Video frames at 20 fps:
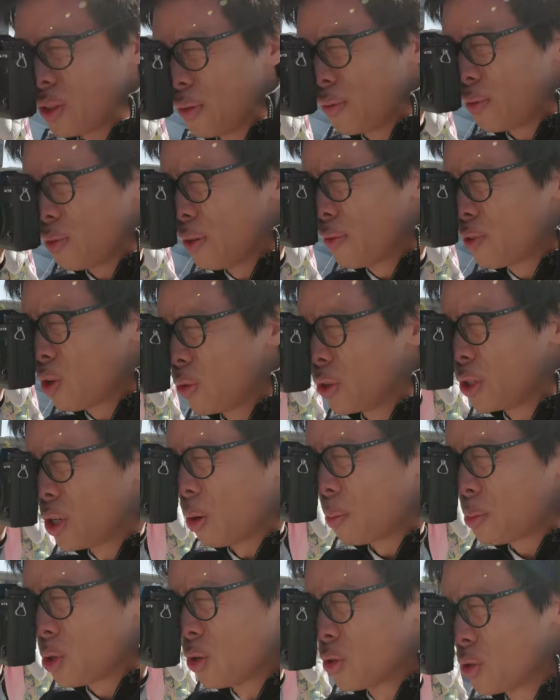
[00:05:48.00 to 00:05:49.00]
You've, you've, got the
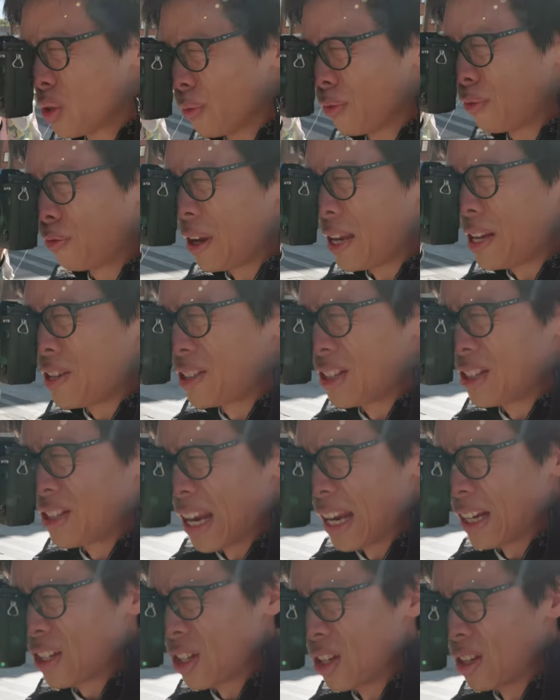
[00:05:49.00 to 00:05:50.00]
options of face
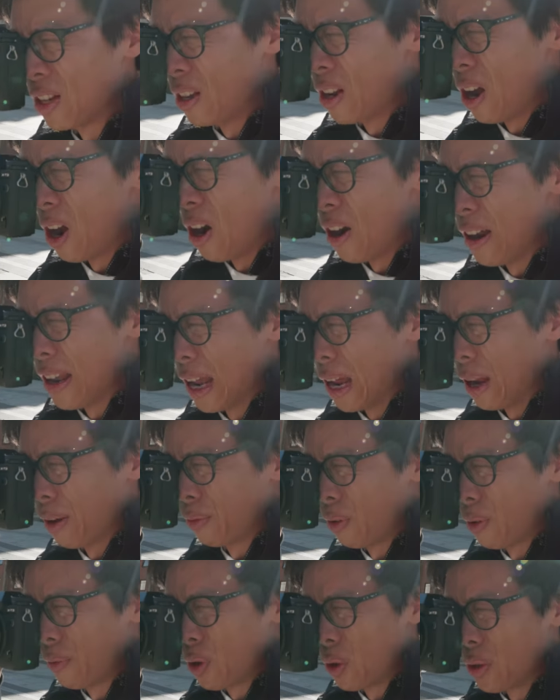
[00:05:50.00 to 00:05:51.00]
detection and
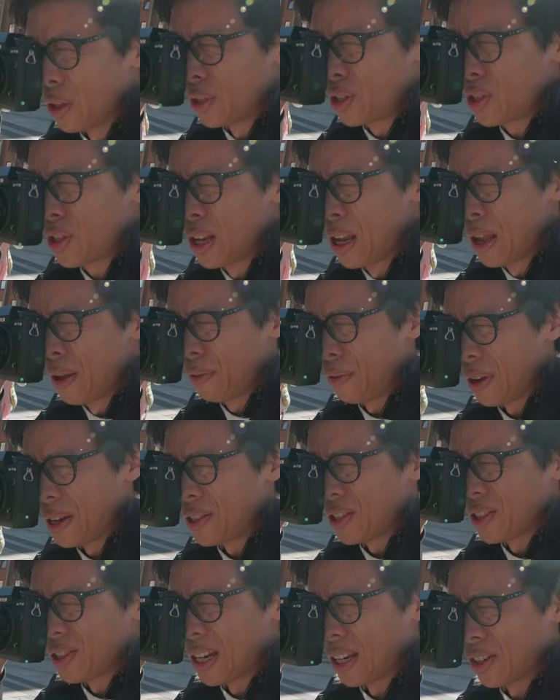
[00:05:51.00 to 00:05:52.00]
IF. I've got this
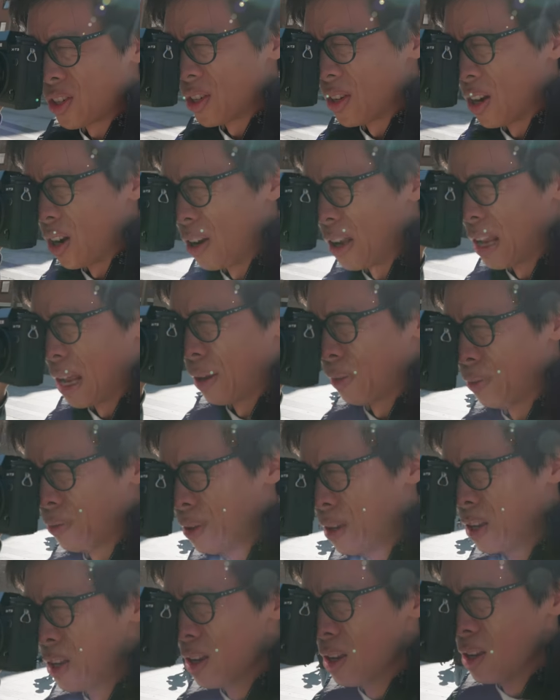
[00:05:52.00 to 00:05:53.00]
face detection and
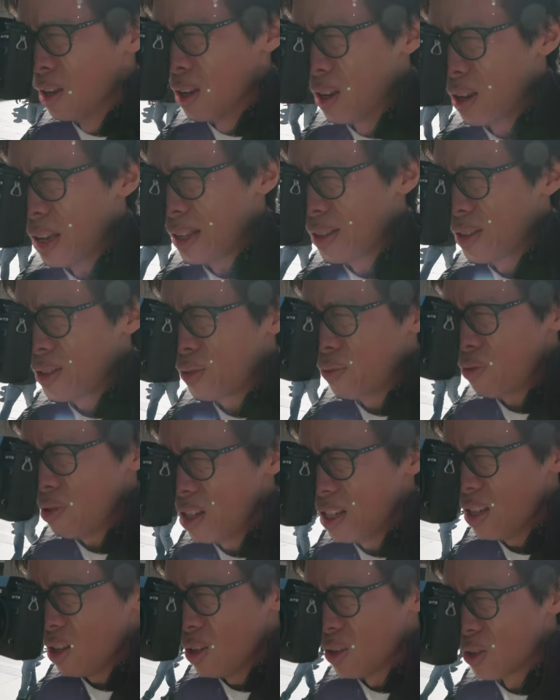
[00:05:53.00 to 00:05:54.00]
IF. Yeah, this is
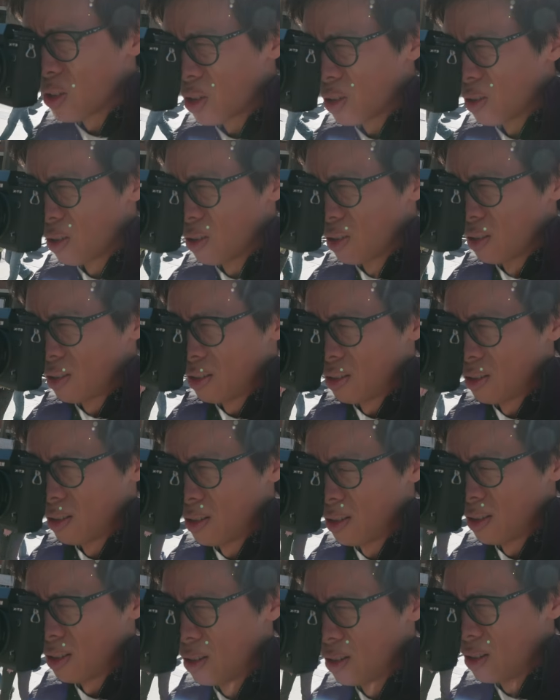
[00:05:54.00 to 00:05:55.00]
really good.
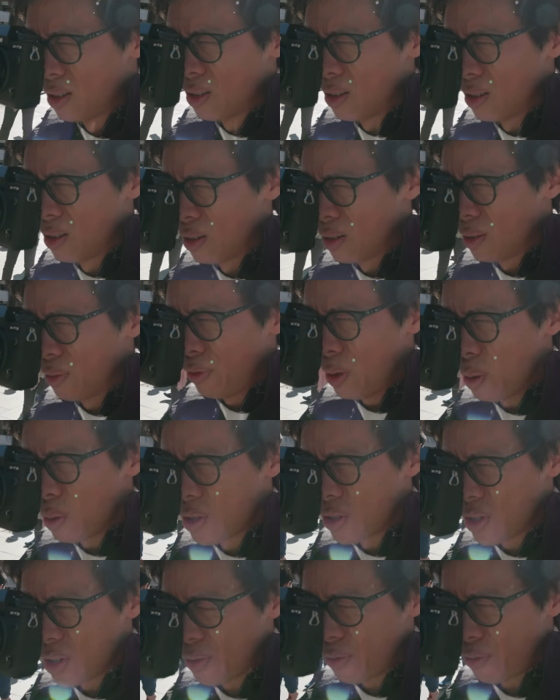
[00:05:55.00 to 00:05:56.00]

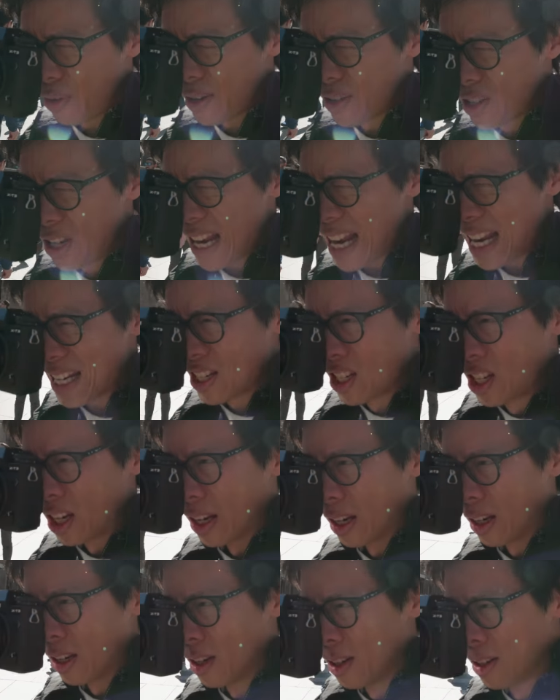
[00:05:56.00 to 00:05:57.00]
Focus is
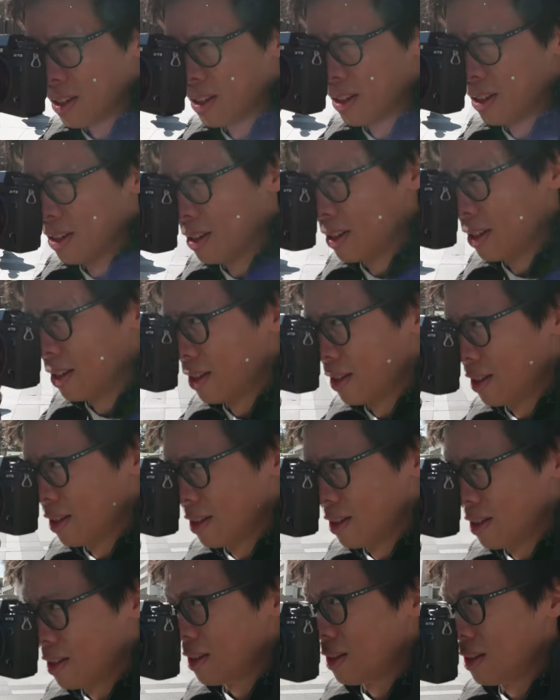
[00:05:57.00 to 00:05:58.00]
fantastic.
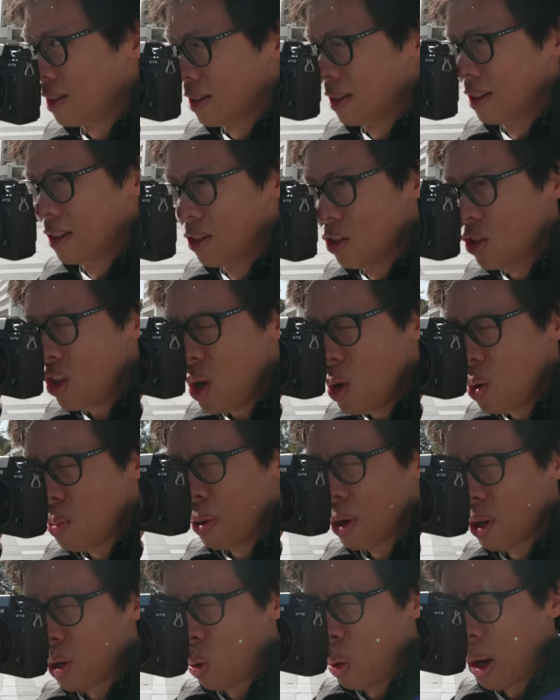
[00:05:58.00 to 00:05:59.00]

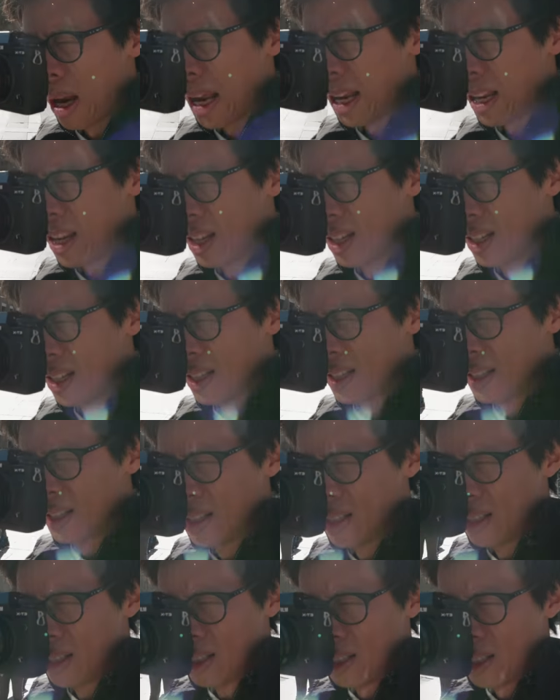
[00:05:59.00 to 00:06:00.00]
Super quick.
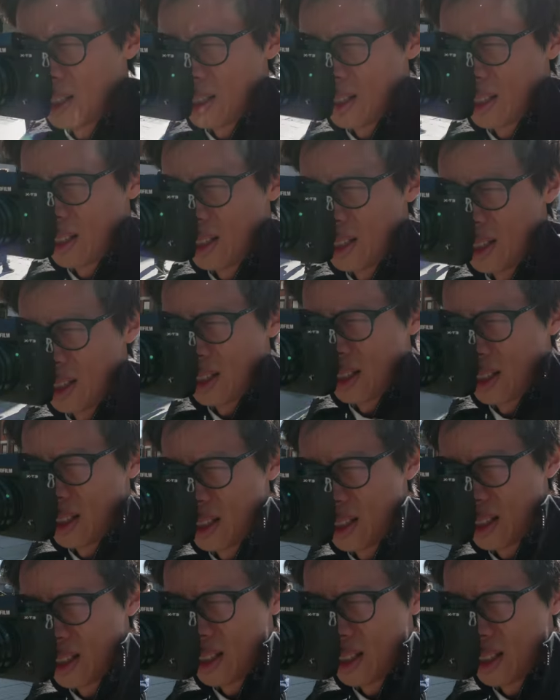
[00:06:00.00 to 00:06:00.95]
The AF is apparently